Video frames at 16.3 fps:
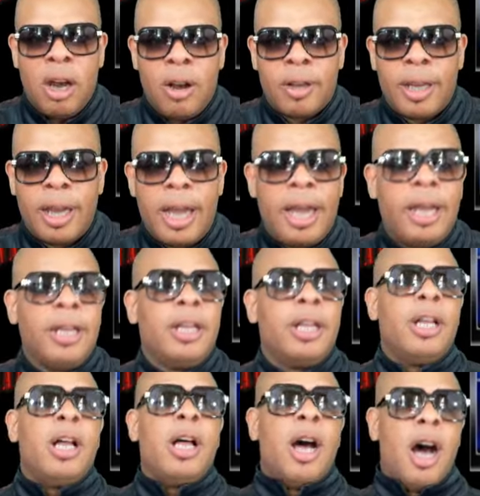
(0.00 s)
Okay,
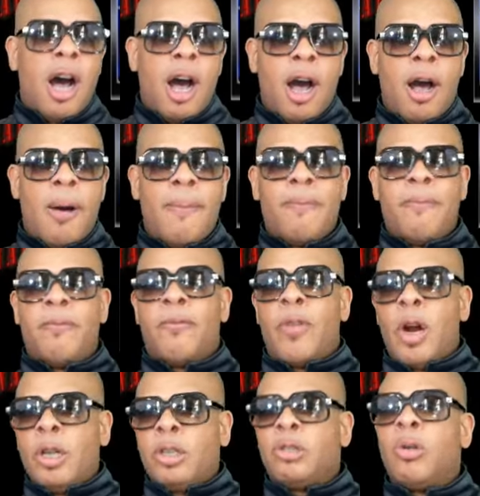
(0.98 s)
um,
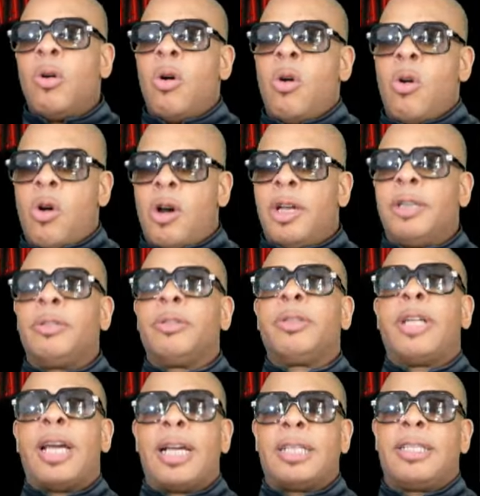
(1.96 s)
Virtual
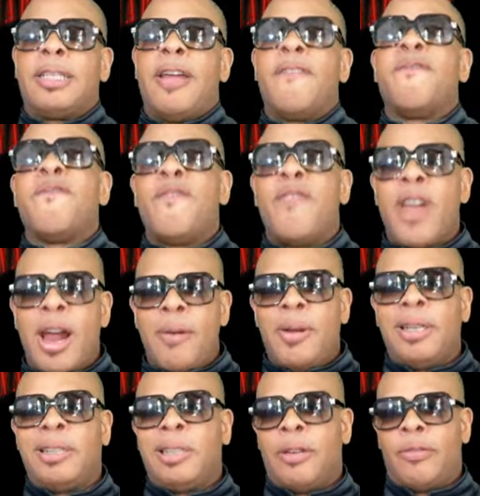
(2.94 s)
On, like I said,
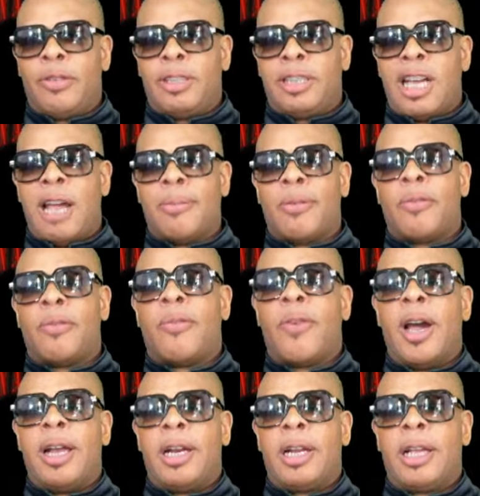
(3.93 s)
very different type of
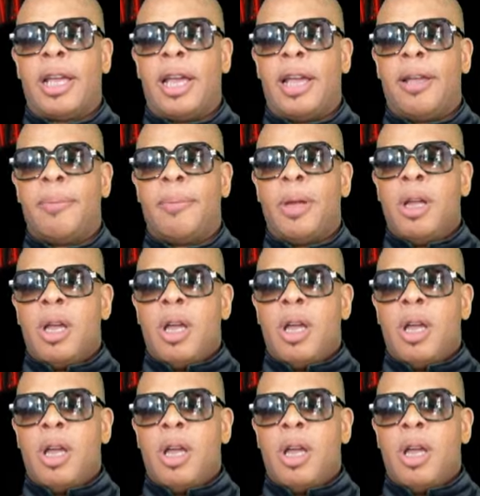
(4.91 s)
fighting game.